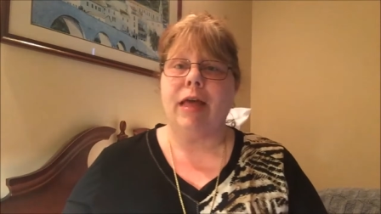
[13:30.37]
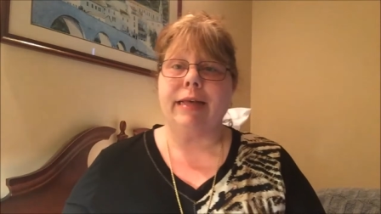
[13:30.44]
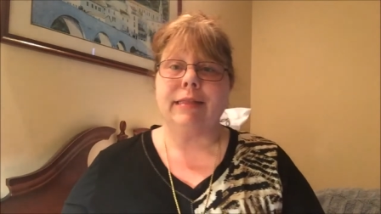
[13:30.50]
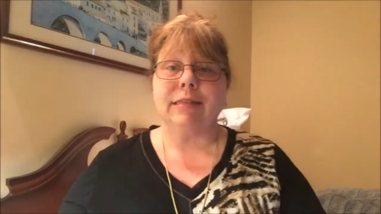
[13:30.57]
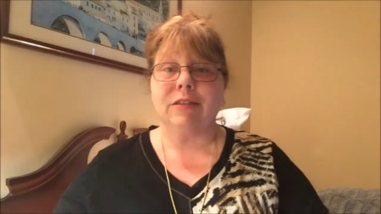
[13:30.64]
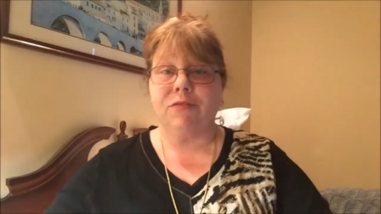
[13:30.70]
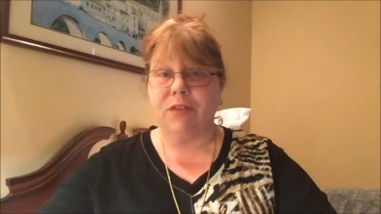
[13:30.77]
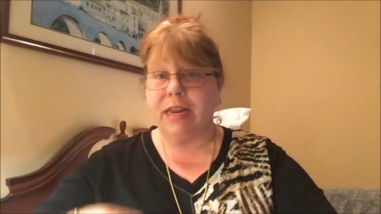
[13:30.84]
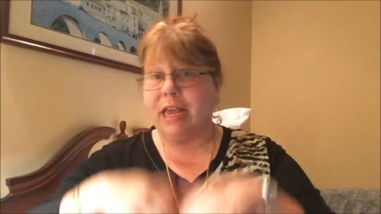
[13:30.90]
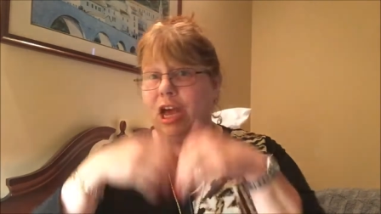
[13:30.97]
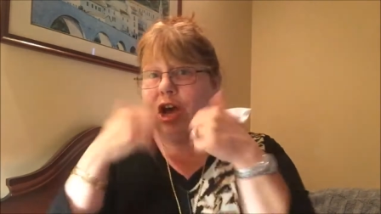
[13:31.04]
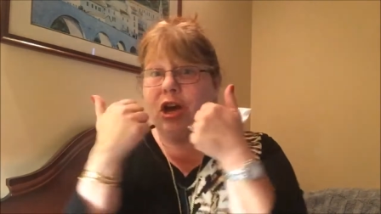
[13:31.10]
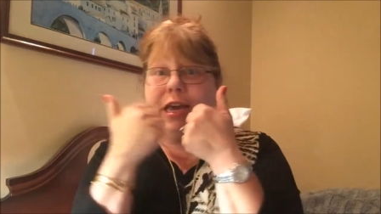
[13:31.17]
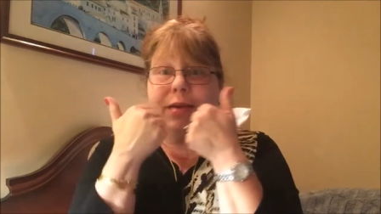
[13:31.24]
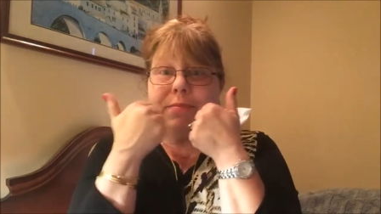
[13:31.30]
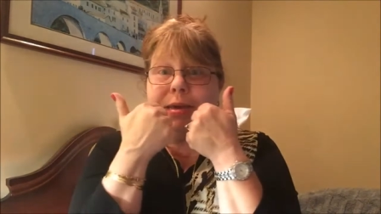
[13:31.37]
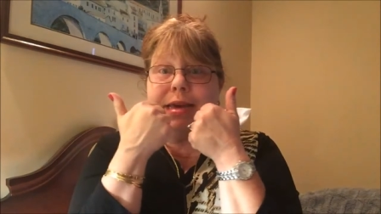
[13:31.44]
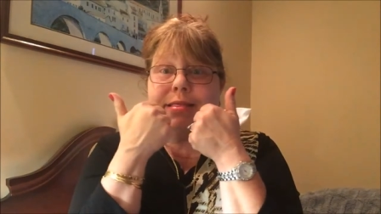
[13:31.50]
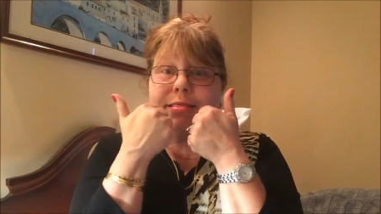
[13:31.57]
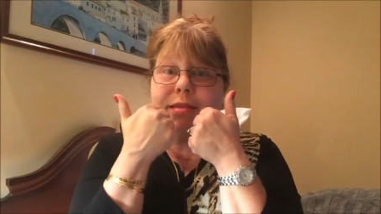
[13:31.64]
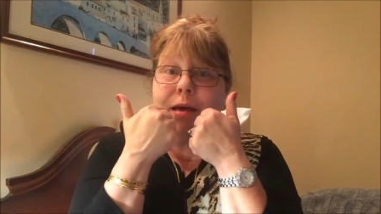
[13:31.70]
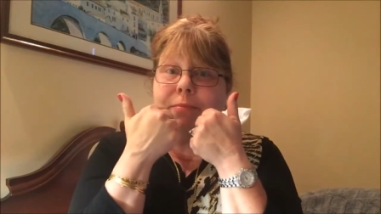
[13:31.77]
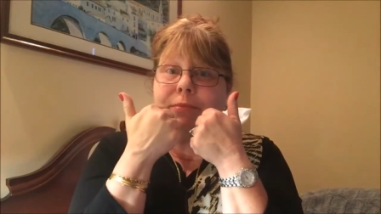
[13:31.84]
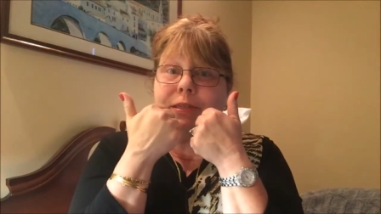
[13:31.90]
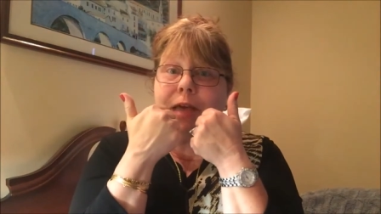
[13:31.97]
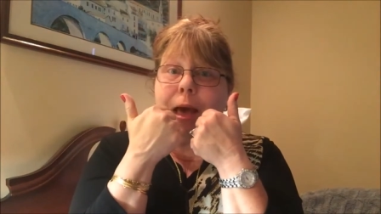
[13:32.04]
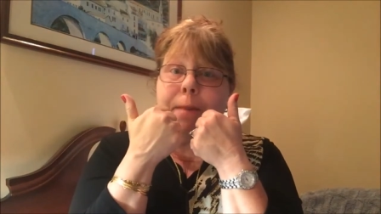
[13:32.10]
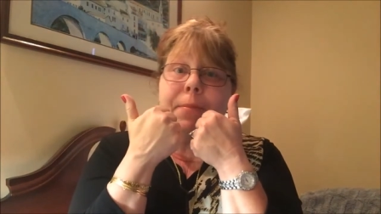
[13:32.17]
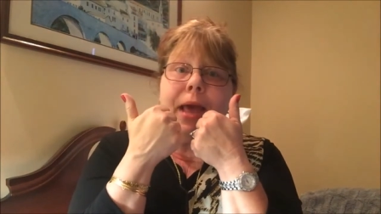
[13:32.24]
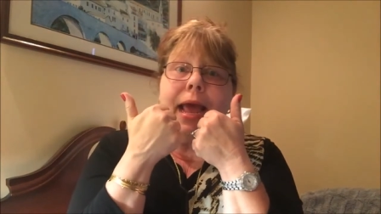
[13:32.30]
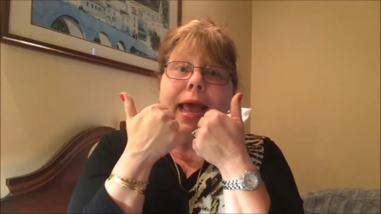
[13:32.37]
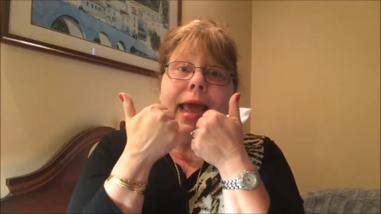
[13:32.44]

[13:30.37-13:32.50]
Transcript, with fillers: like this video, give me a thumbs up.